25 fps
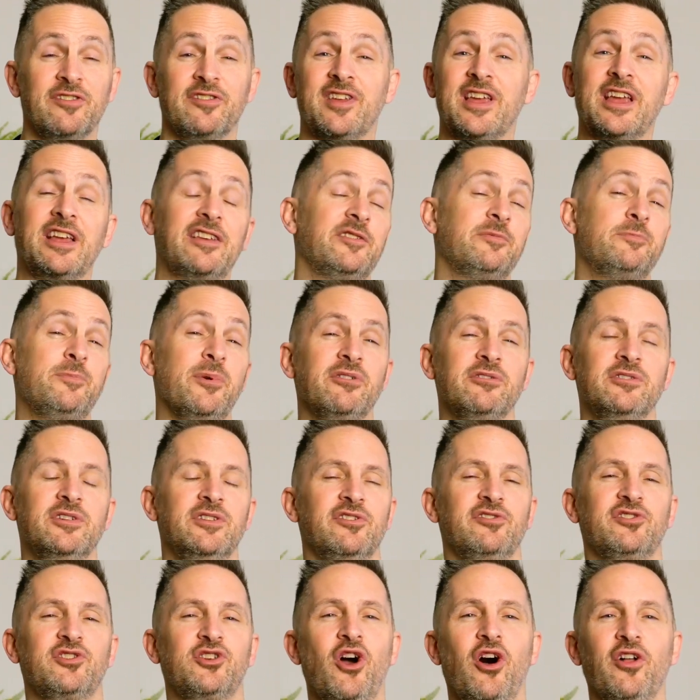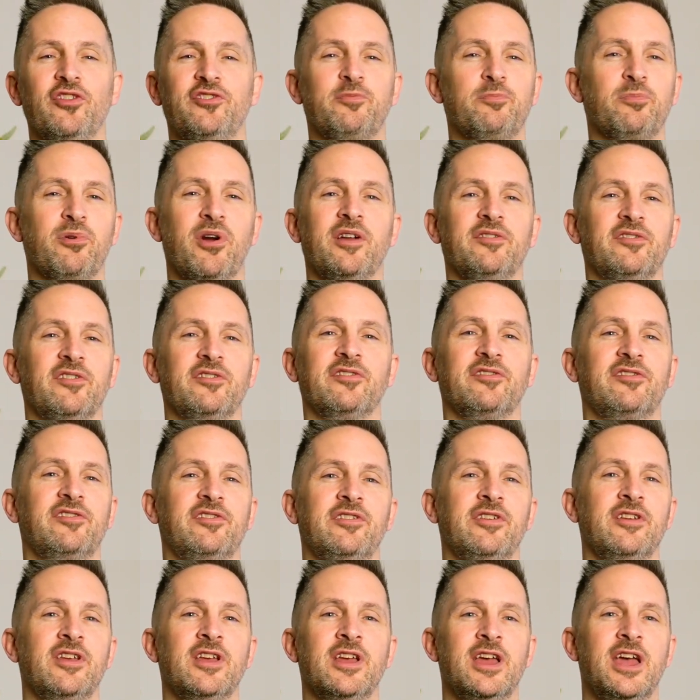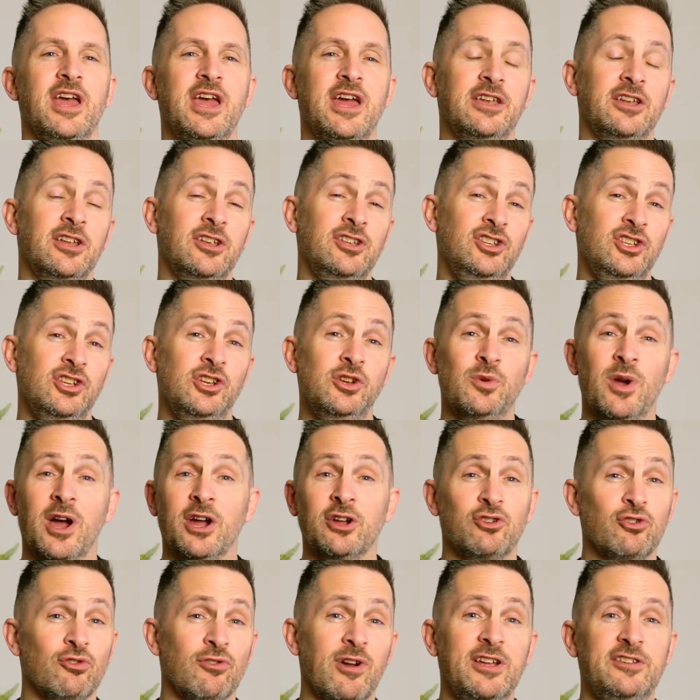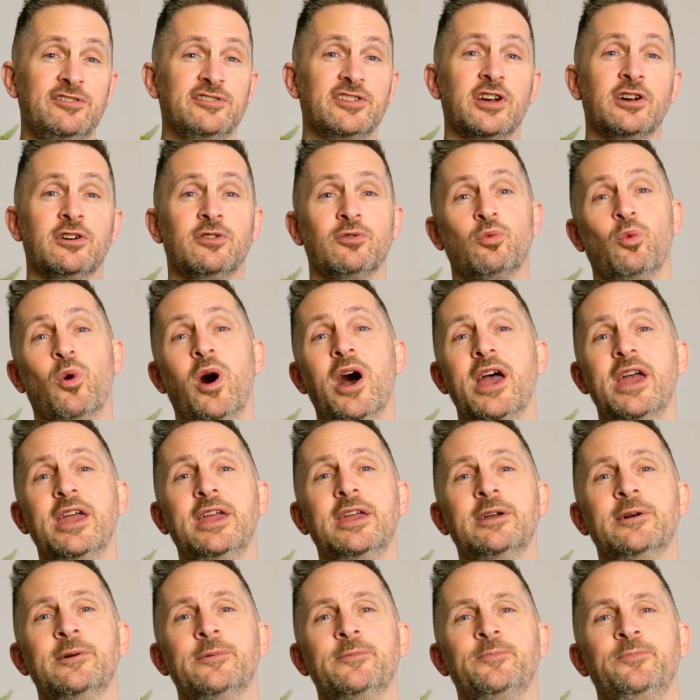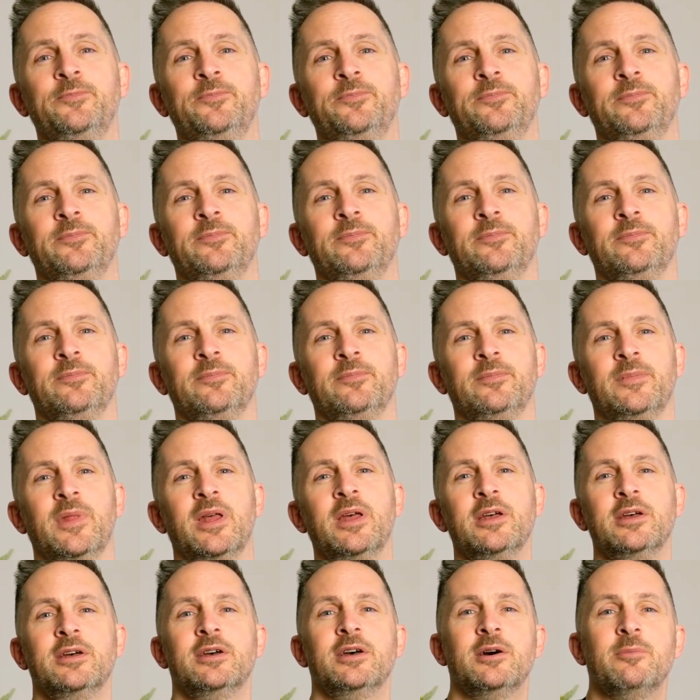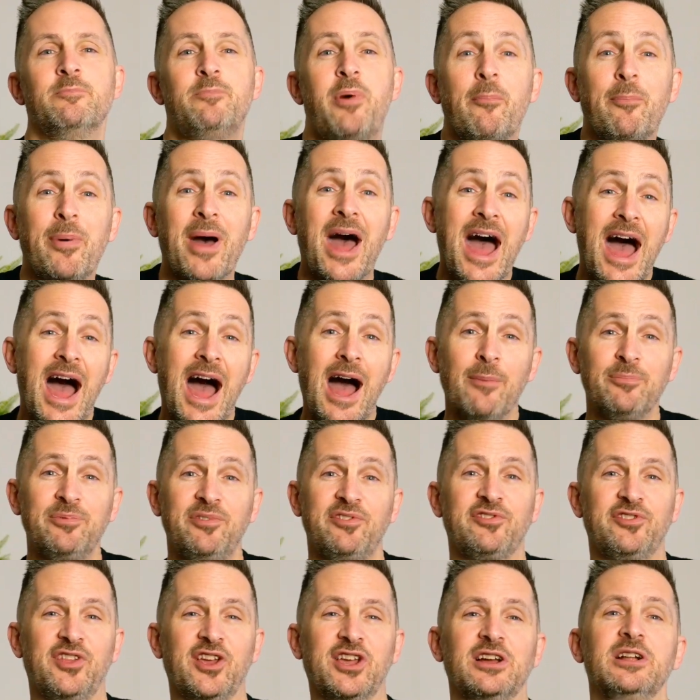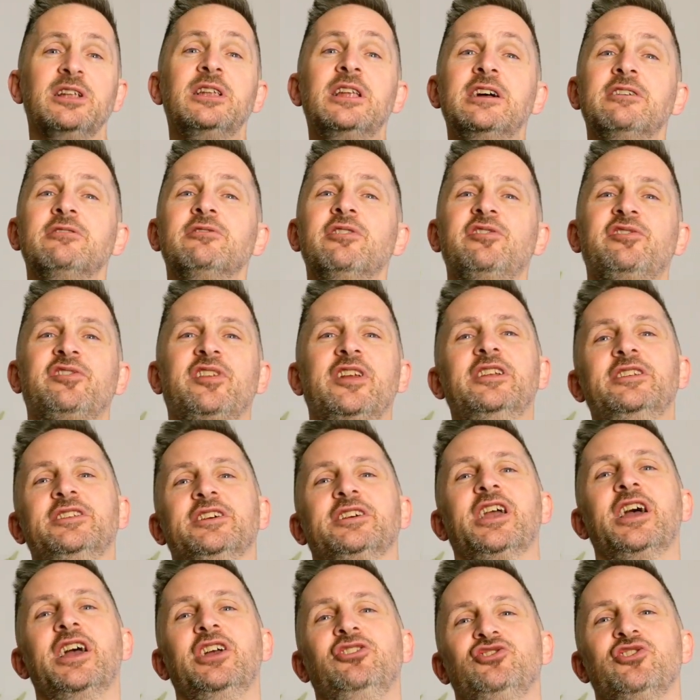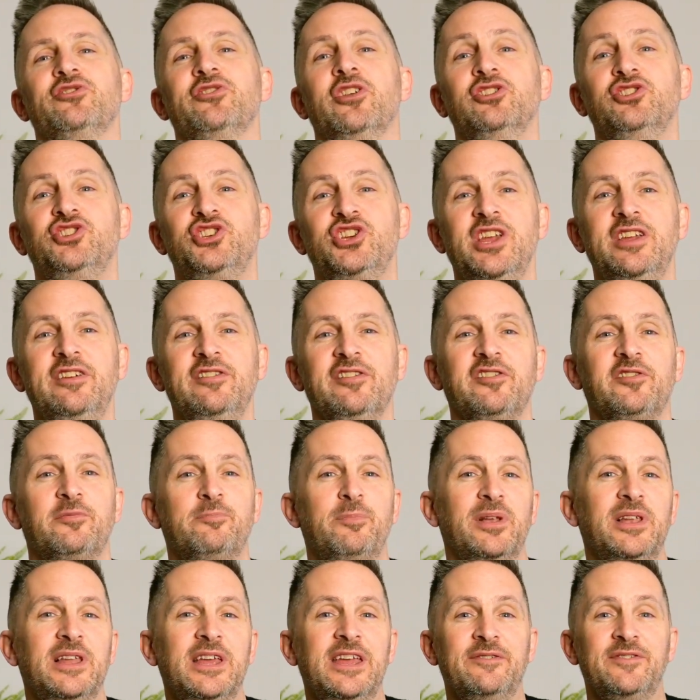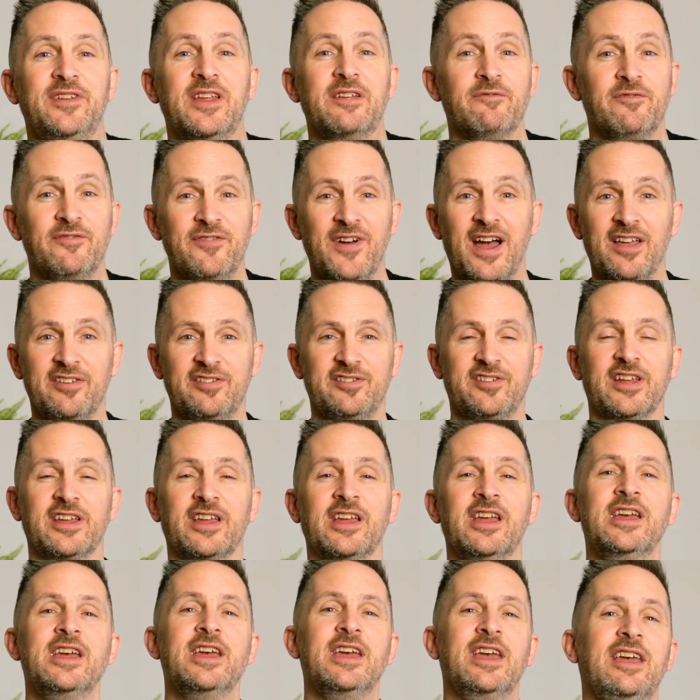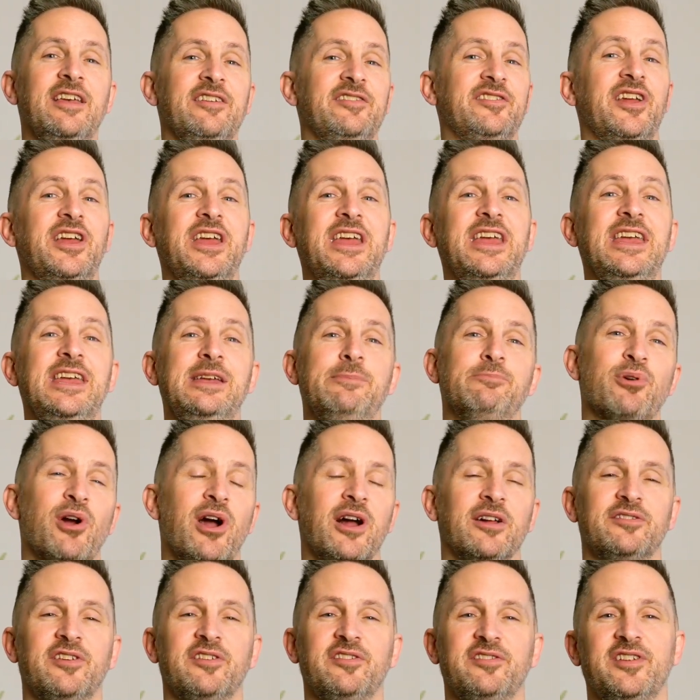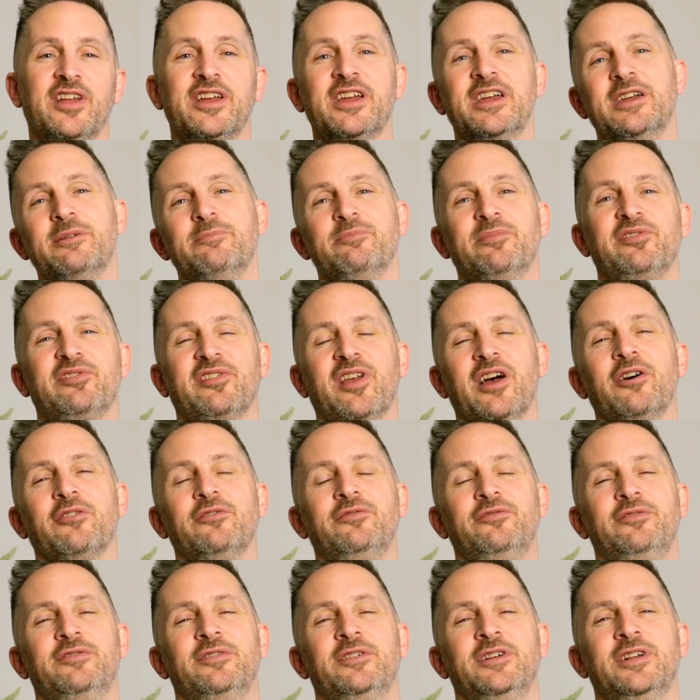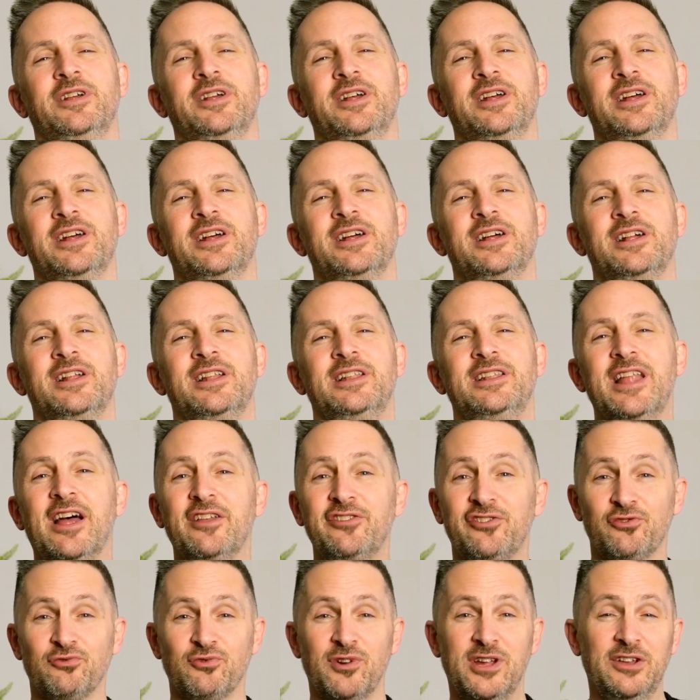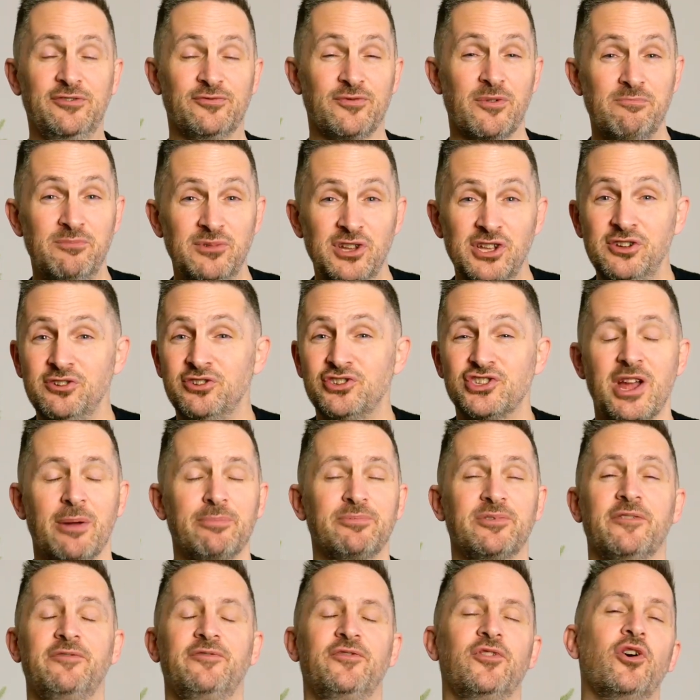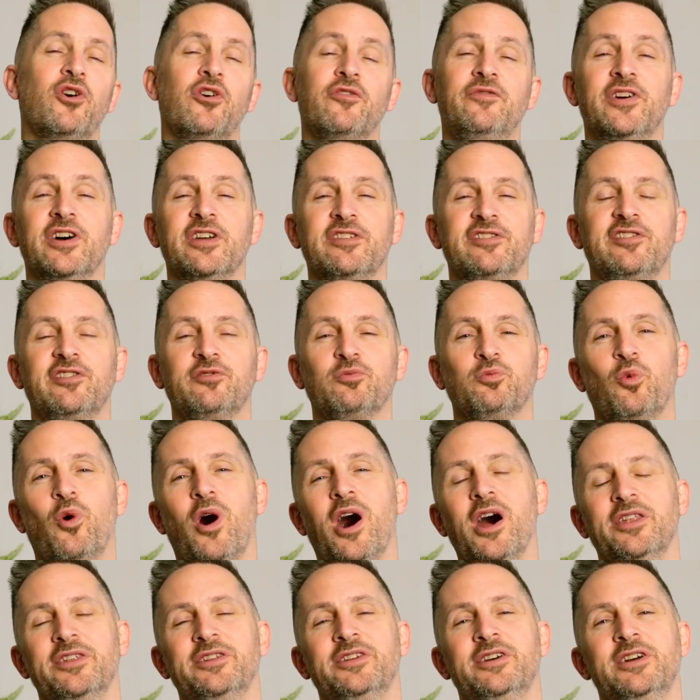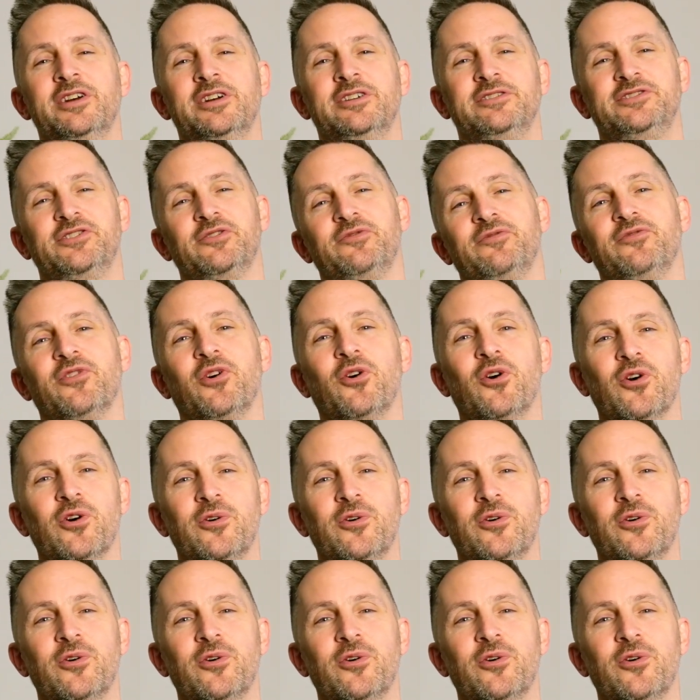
experience God's presence in a new and greater way. But perhaps the clearest indication that Jesus believed in fasting is that he practiced it himself. Let's read from Luke chapter 4, verses 1 to 4.